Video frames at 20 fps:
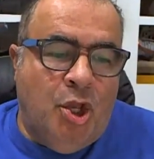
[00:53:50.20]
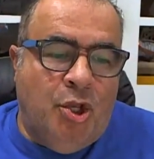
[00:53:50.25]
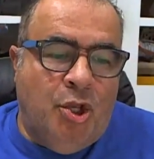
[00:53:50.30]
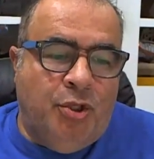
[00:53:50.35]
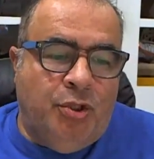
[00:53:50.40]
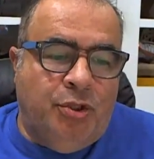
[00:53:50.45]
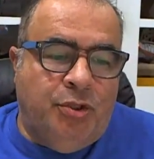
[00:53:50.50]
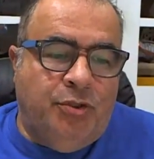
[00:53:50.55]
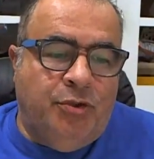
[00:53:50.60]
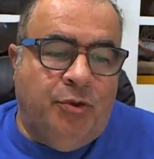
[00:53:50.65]

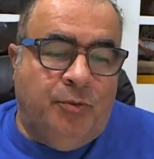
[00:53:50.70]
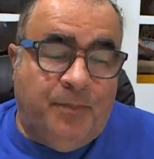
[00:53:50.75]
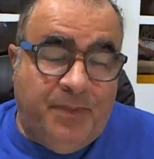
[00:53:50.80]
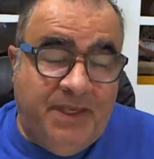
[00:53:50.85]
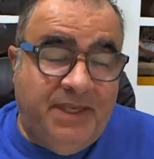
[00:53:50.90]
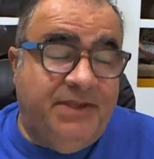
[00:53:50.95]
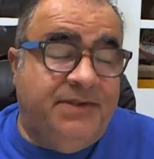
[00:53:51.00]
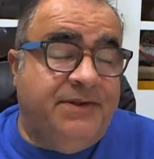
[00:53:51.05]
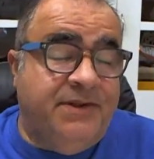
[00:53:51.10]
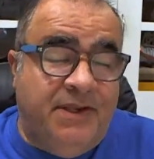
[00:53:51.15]
Your
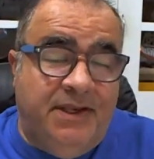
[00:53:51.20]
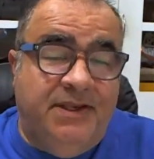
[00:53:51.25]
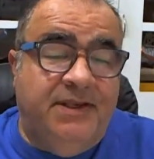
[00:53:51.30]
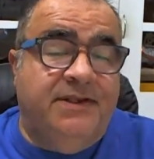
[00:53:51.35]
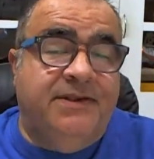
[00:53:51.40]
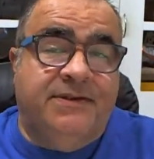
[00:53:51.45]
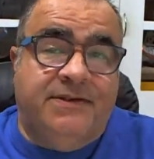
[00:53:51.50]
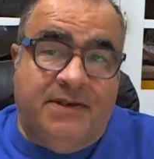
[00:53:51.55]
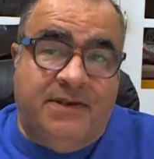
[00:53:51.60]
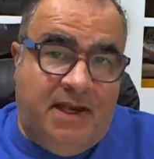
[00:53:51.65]
piece
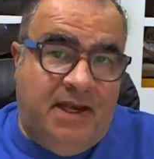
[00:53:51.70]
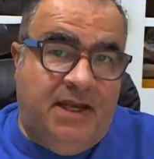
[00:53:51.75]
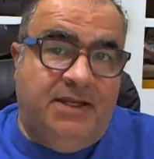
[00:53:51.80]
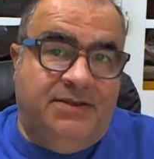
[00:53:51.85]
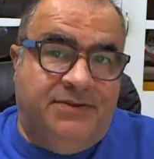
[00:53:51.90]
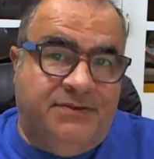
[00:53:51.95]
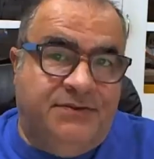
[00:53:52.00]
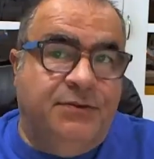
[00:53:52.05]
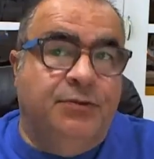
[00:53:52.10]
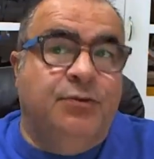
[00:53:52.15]
is, I
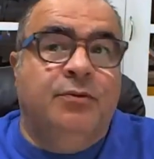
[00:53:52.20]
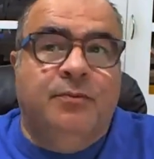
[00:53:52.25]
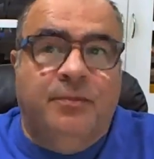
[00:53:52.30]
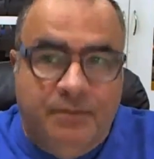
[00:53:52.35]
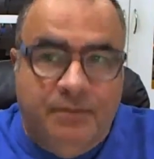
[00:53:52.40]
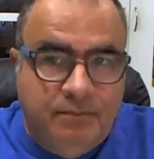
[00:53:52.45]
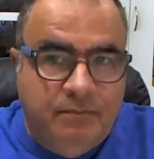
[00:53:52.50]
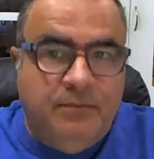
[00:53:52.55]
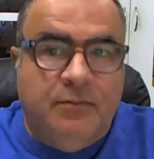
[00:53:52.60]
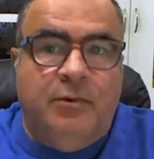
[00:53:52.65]
assume,
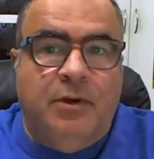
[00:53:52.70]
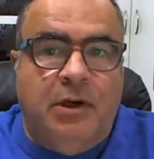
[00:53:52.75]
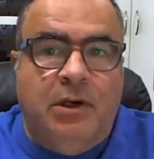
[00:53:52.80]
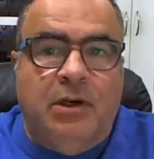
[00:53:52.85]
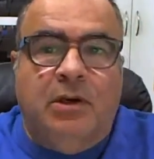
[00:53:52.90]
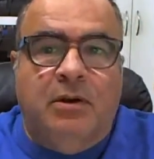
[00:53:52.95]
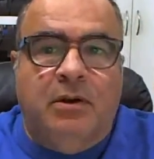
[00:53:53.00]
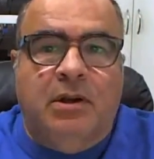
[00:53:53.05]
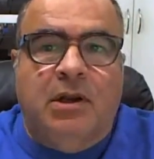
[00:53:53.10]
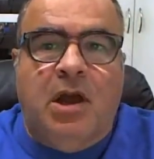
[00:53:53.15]

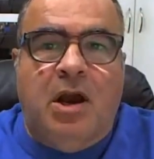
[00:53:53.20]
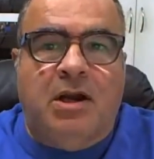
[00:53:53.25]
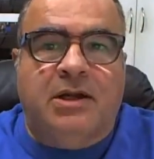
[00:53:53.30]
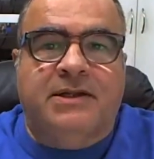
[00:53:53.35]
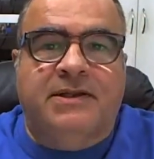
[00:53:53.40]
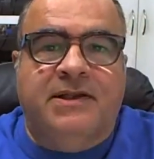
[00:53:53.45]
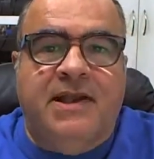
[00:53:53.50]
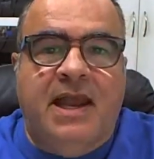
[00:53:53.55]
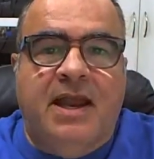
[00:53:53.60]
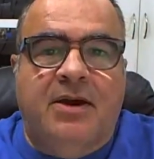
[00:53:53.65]
locked
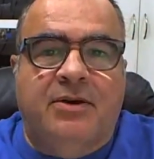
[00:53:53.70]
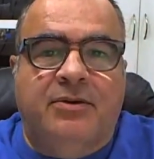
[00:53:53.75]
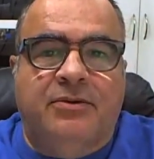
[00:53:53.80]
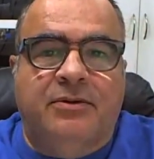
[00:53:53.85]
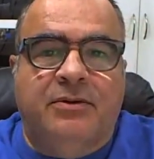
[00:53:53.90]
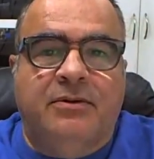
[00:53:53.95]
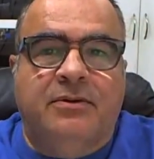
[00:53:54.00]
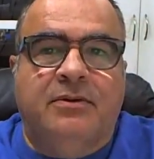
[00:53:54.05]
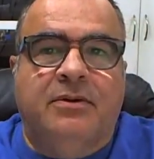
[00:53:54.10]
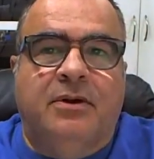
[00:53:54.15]
down
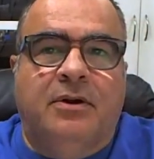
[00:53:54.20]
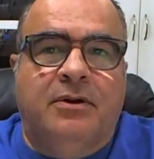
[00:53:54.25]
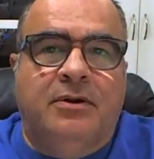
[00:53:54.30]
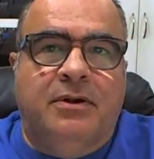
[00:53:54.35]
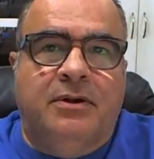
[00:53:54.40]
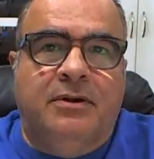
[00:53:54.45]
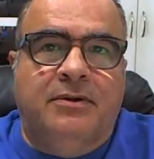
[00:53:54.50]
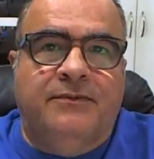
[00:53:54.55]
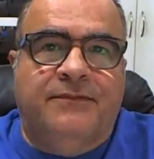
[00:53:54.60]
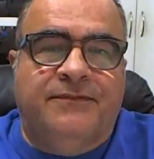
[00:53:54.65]

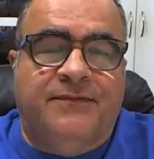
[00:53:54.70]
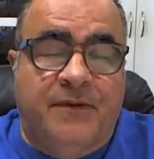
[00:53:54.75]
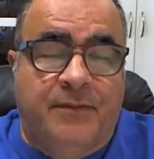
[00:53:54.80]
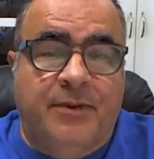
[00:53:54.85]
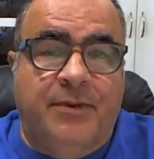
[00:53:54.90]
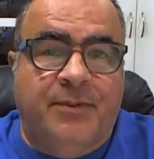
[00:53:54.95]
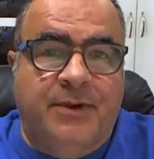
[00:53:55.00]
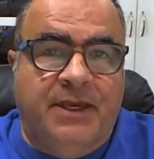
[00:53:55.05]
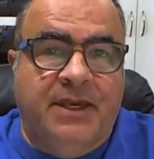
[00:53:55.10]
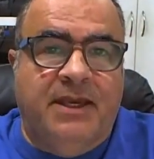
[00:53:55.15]
from the
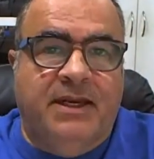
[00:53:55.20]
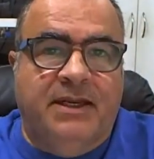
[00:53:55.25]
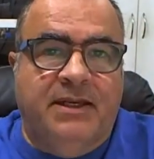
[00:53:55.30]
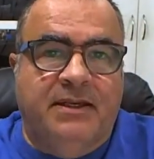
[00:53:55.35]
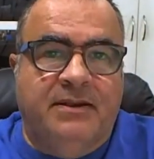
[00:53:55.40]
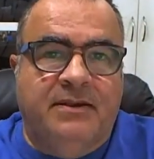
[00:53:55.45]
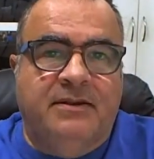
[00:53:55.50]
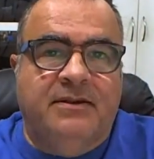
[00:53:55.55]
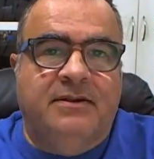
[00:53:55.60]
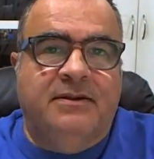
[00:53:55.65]

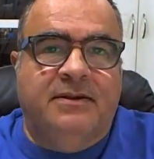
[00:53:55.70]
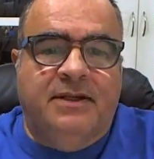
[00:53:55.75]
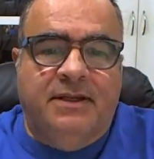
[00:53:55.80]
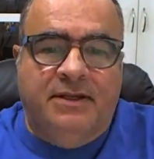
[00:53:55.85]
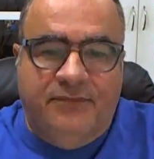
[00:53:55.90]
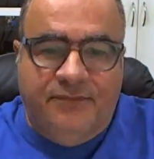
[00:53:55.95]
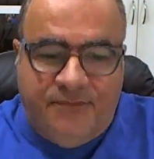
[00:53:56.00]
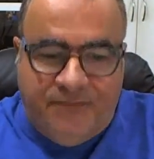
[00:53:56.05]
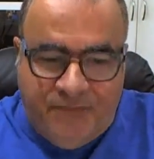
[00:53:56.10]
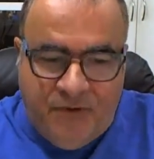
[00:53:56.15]
beginning
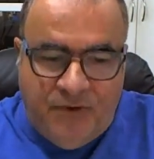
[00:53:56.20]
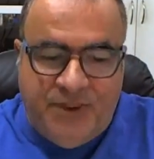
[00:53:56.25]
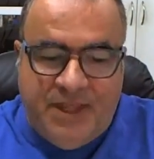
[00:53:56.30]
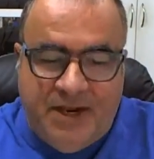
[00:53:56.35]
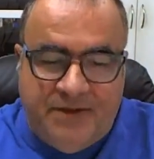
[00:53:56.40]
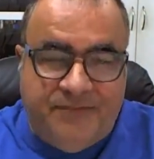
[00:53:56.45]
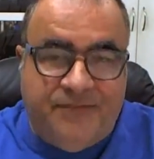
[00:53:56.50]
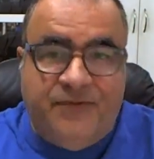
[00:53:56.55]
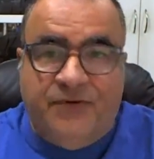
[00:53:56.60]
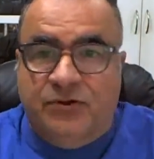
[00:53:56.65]
for
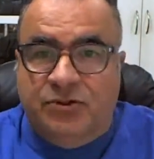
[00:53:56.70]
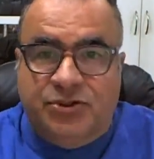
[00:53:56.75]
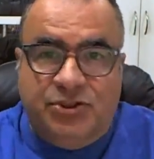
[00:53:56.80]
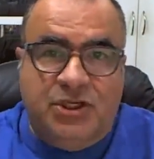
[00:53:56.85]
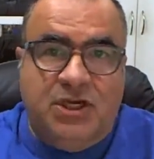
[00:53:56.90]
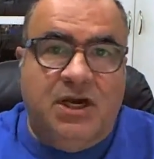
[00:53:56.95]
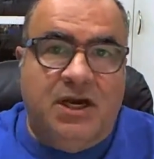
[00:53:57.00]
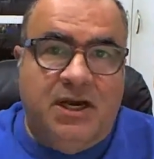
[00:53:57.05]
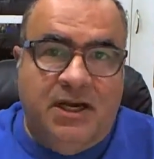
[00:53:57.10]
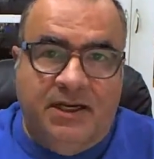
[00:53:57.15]
that first
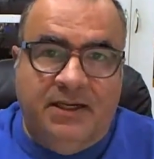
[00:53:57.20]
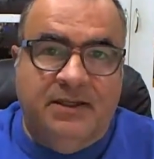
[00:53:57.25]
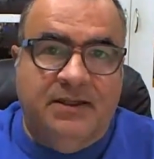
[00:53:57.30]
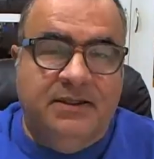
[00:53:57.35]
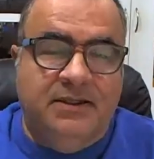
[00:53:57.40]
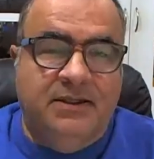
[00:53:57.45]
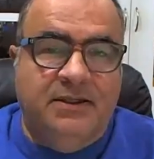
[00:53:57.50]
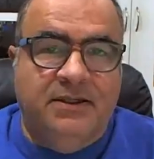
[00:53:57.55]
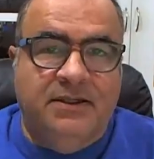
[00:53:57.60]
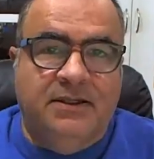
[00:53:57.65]
cut.
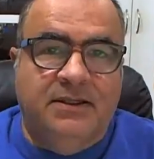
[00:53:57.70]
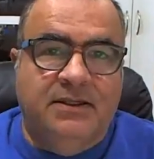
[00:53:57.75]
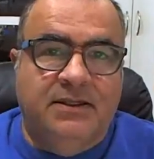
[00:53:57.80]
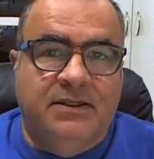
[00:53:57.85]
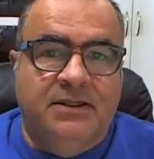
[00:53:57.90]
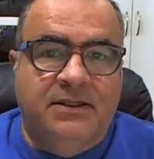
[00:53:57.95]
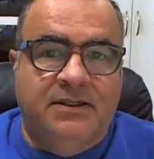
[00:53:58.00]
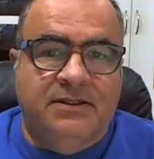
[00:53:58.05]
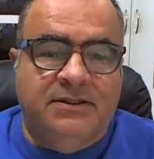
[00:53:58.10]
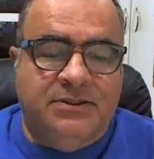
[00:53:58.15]

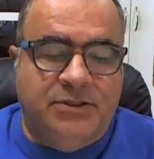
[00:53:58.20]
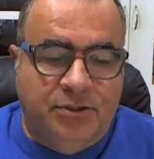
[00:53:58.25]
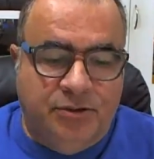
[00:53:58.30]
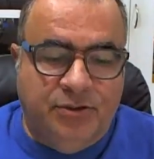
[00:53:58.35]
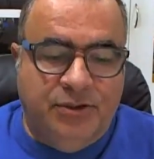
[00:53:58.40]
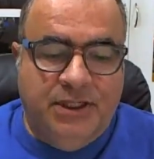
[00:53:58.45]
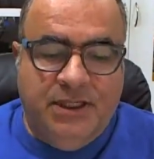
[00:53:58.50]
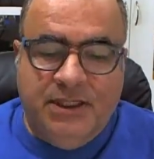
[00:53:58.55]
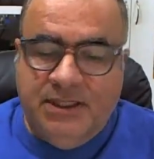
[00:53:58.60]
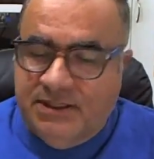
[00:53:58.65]
So
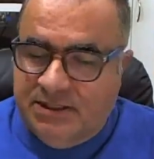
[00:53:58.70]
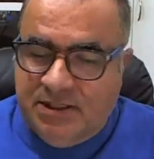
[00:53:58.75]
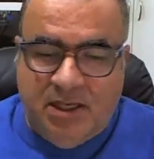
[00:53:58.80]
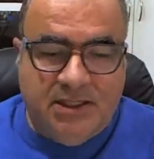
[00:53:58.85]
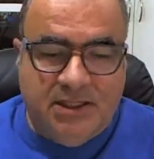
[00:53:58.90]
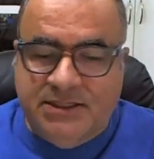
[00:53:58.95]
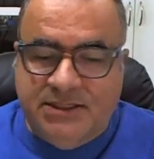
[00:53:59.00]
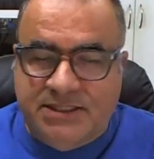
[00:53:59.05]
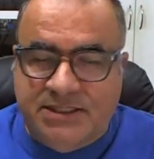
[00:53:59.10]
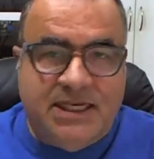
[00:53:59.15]
as long
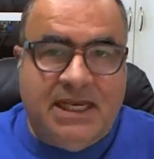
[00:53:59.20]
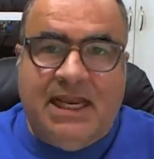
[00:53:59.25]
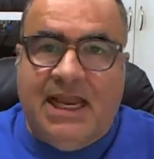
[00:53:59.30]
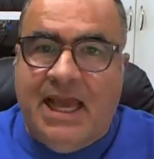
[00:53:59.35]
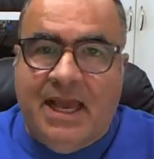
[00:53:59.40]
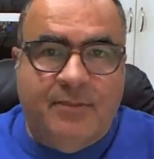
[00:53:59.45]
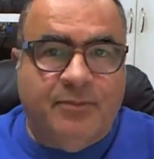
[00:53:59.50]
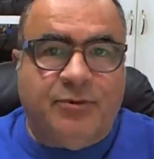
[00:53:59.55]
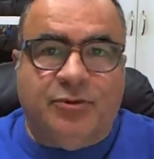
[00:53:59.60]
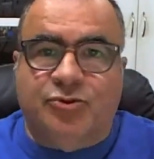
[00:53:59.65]
as it's
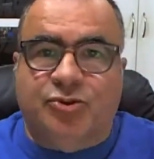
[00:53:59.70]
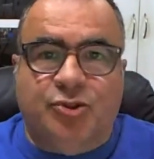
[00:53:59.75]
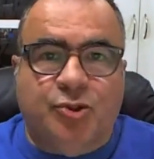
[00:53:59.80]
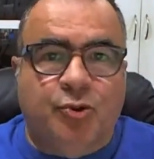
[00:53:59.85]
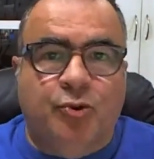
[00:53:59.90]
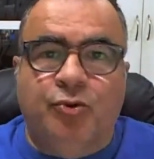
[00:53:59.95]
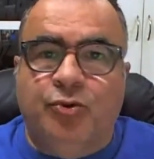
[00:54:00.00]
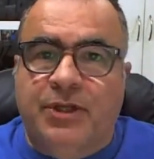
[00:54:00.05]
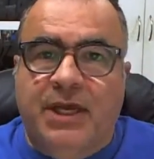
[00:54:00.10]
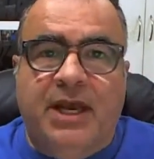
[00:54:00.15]
clamped or
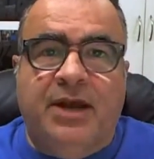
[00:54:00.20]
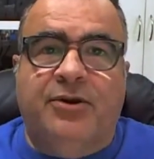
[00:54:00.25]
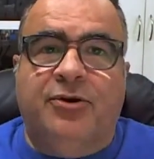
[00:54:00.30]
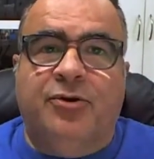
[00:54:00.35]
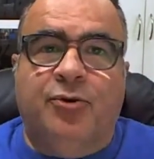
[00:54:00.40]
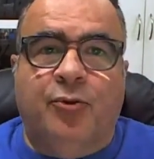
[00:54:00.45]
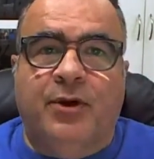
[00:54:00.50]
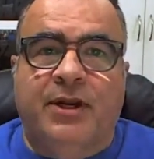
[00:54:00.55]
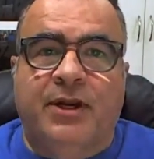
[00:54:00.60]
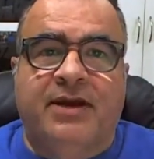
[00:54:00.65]
screwed down or
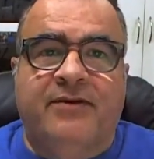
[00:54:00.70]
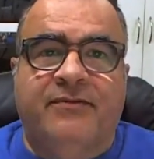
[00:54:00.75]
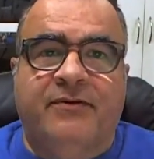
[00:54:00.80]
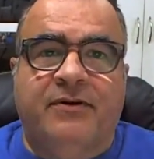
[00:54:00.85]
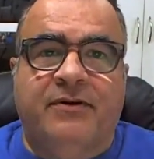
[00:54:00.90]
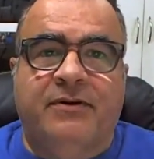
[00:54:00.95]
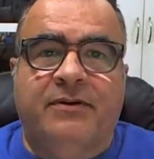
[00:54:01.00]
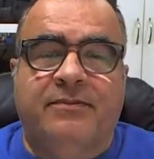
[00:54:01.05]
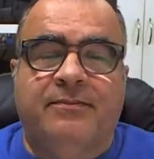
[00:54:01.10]
whatever,